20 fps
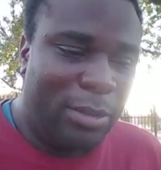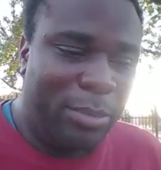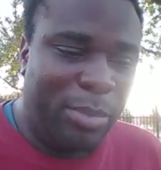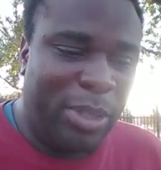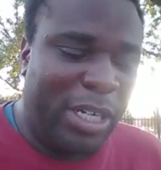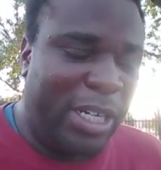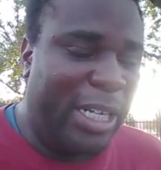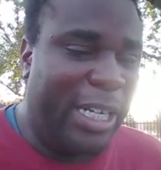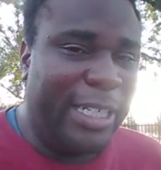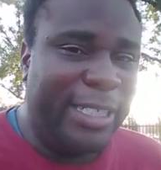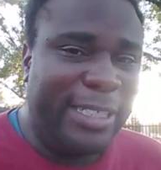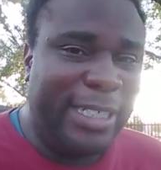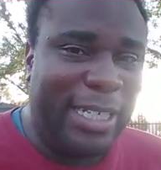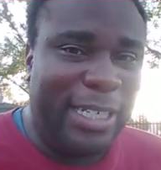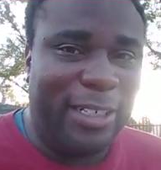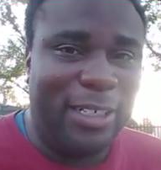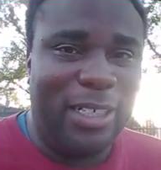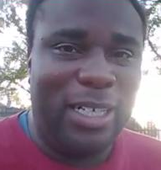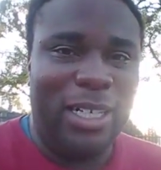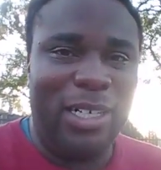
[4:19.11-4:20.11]
but it
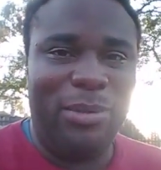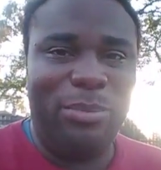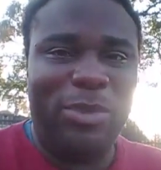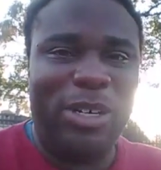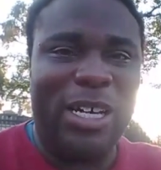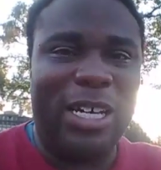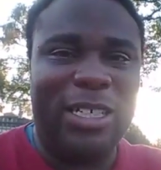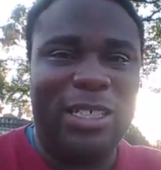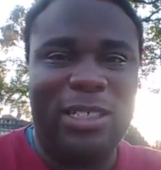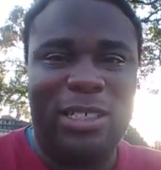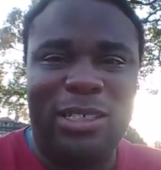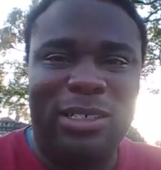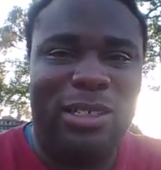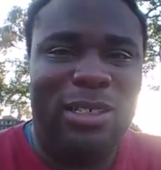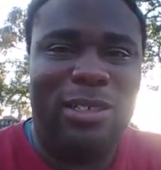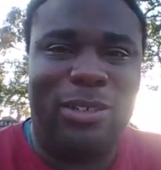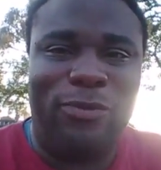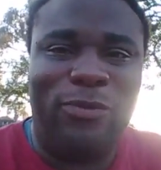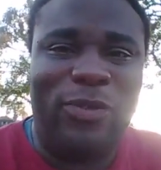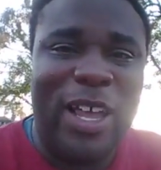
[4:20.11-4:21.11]
just but
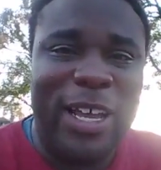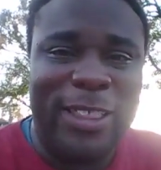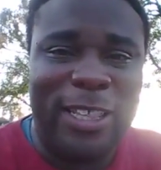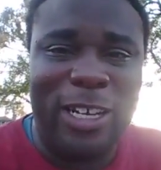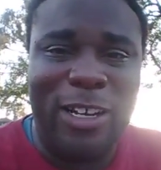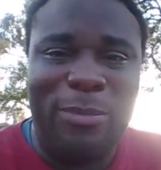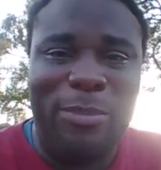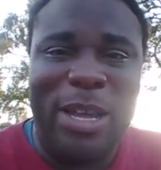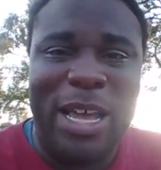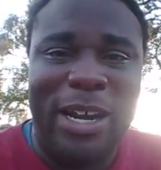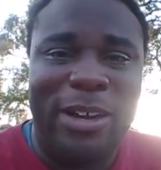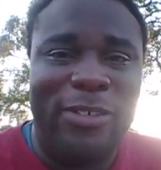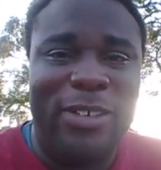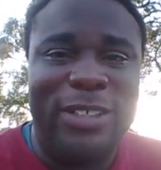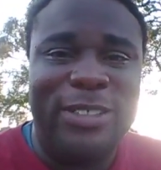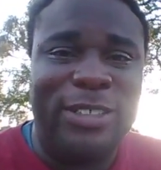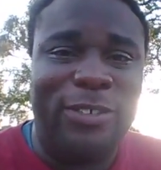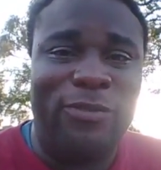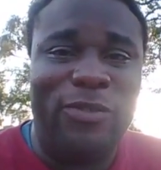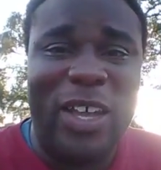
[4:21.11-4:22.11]
the fact of the matter
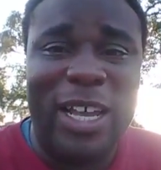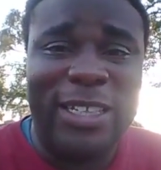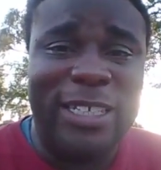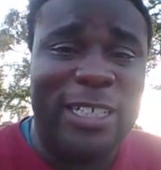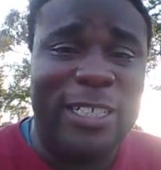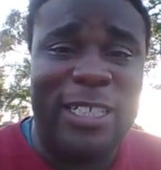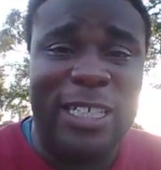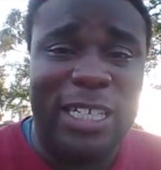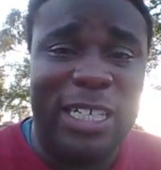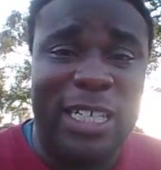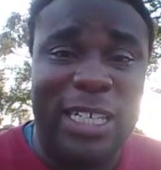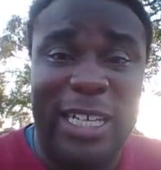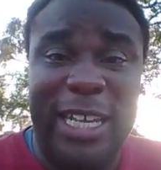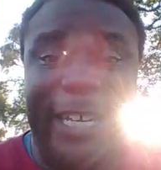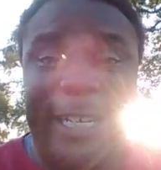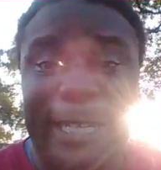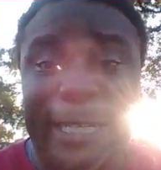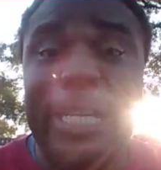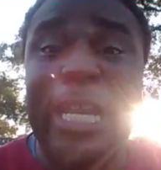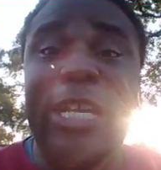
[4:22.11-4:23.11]
is the fact that the
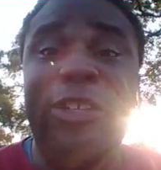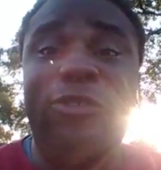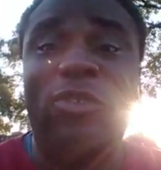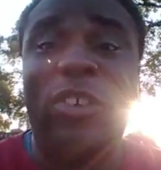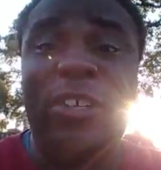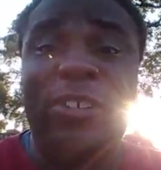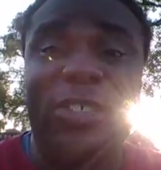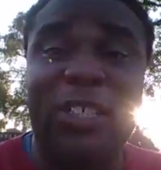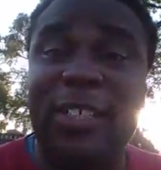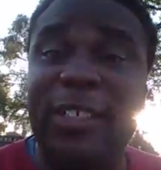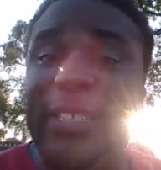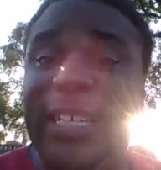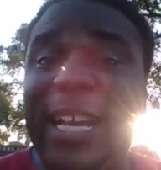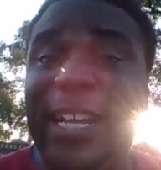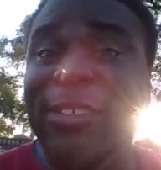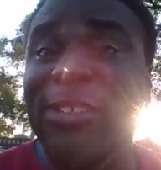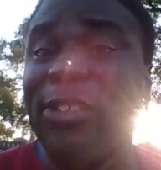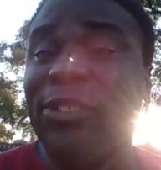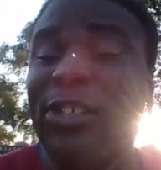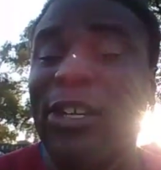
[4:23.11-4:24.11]
NES version of
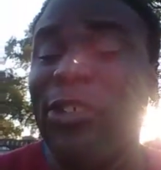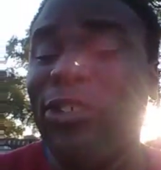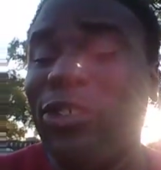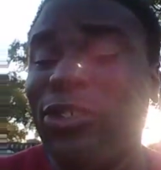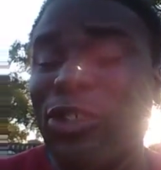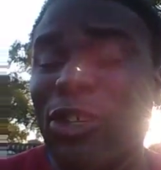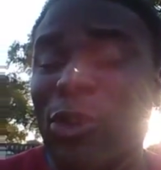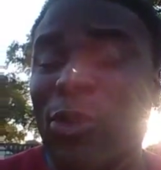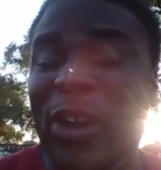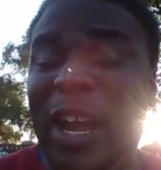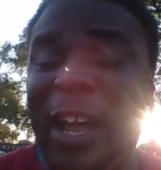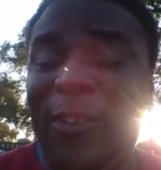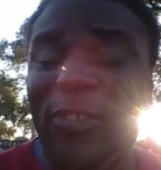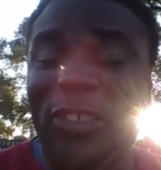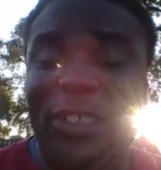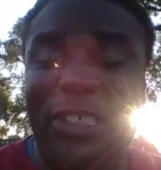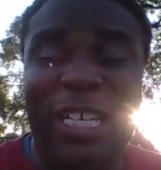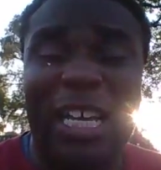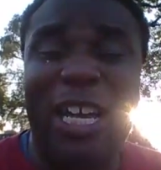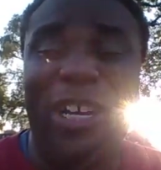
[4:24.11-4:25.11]
Days of Thunder don't have a
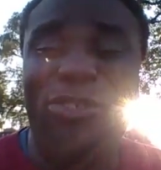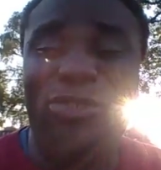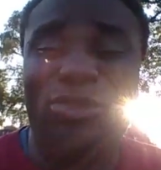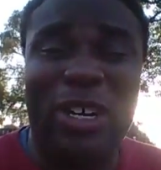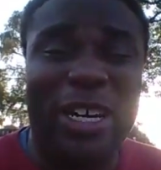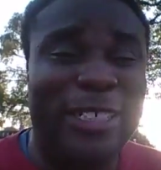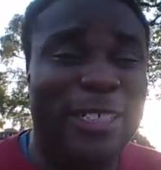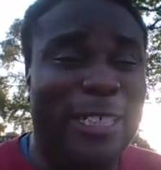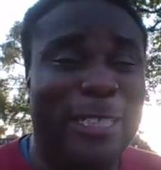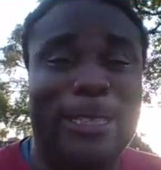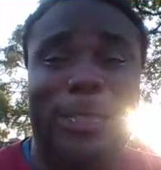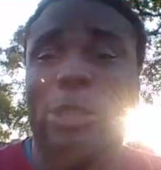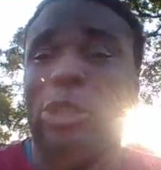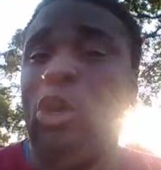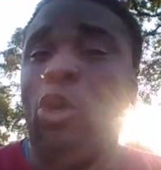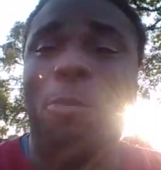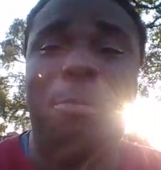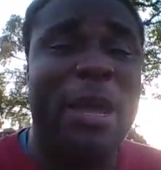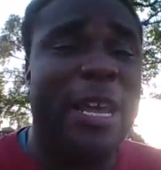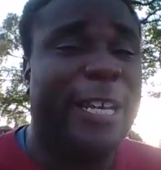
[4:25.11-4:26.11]
soundtrack just
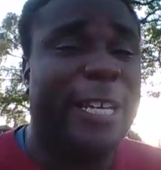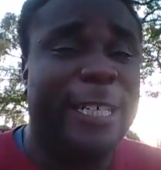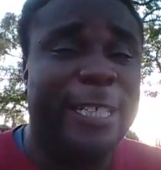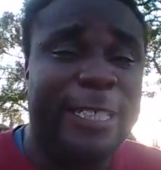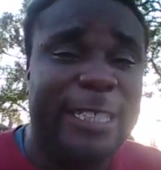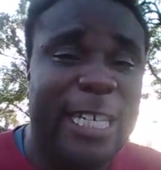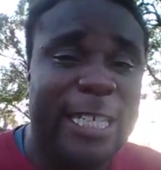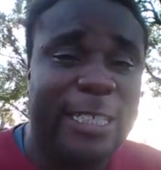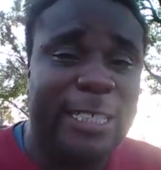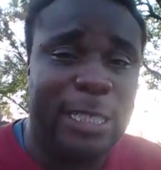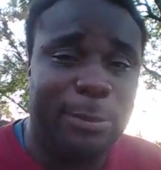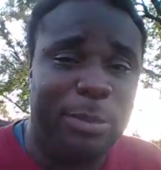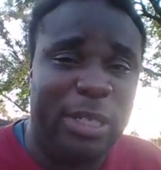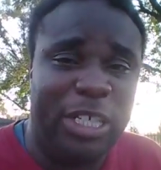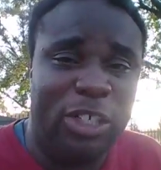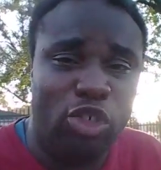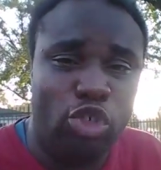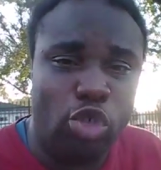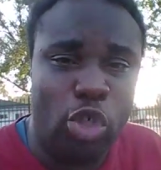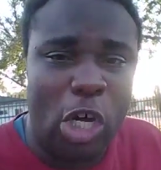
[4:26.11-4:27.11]
don't make any sense to me.
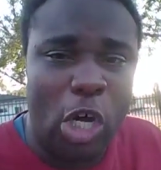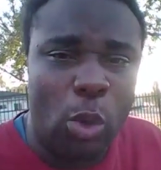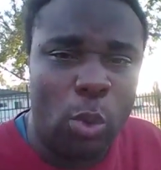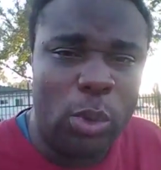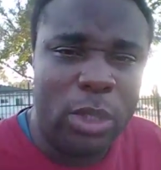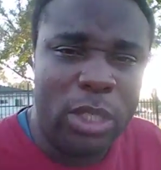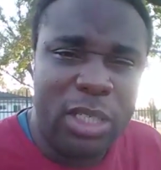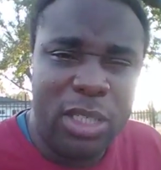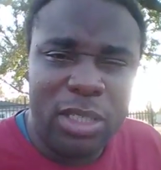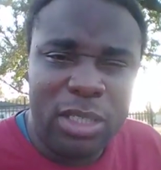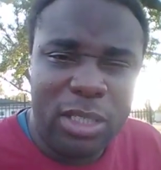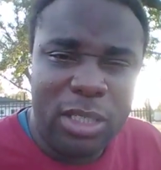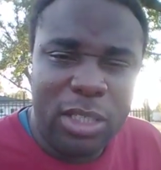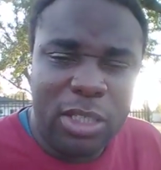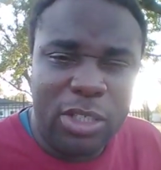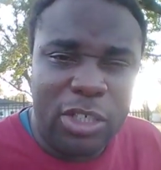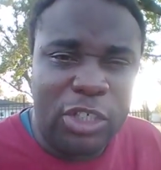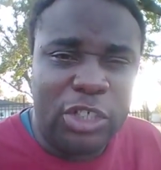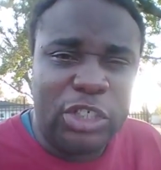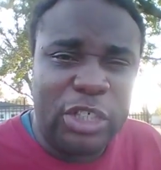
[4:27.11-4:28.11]
You know,
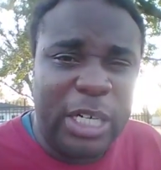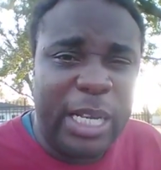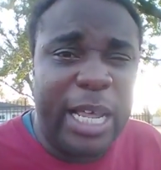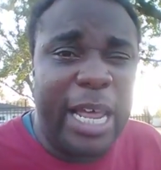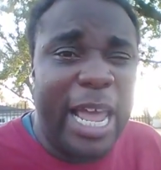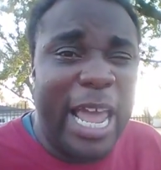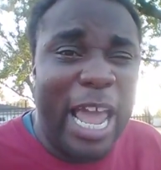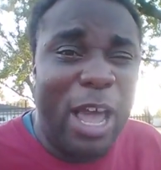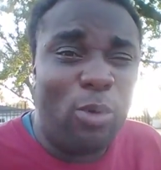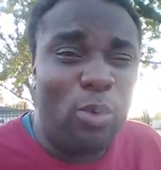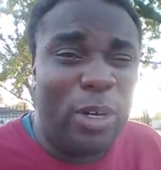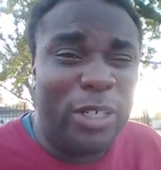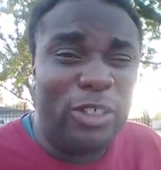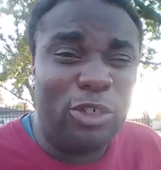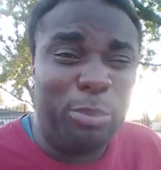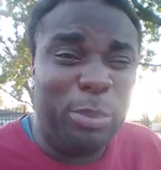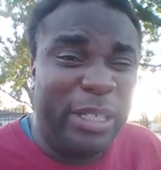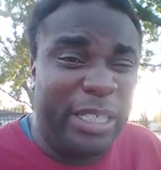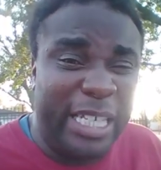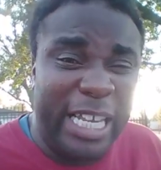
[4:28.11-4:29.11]
it should have had one
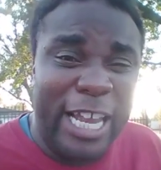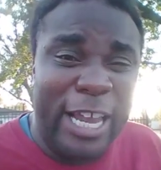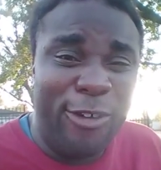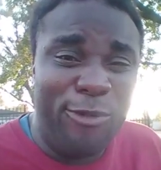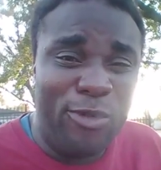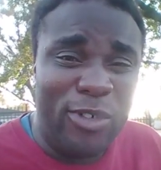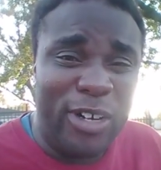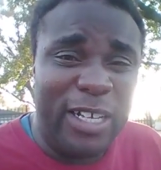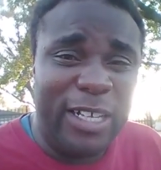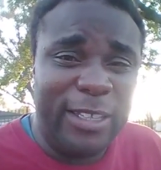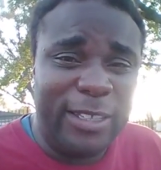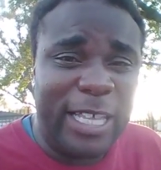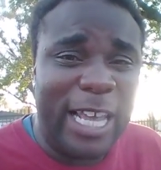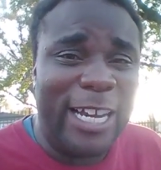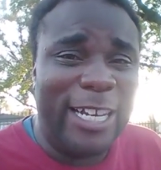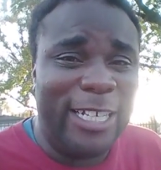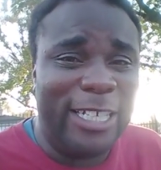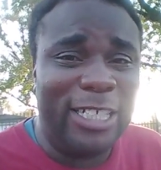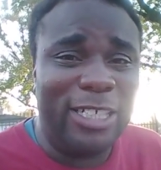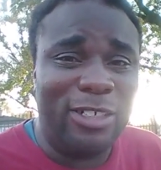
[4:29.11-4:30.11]
to begin with.
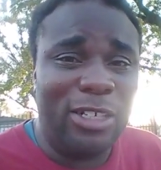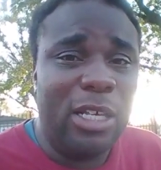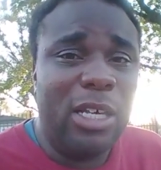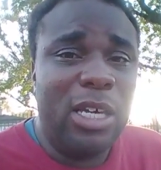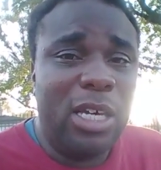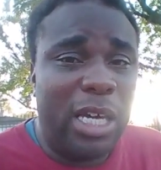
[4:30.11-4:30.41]
That is,